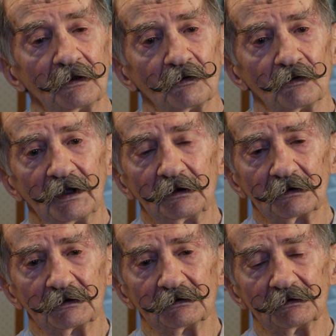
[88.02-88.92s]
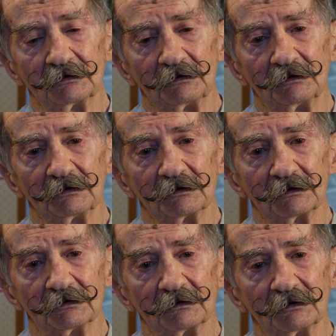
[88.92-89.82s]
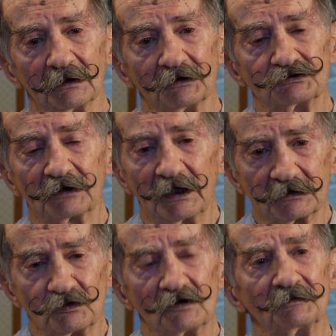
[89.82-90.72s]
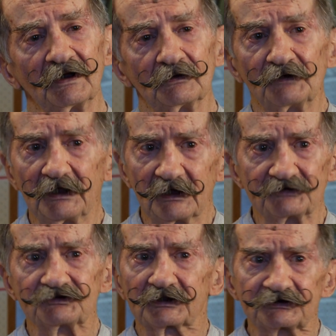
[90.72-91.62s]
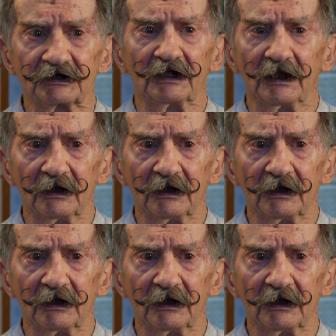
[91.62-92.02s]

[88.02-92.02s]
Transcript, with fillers: Well, uh, I should have had more, but I only had six today.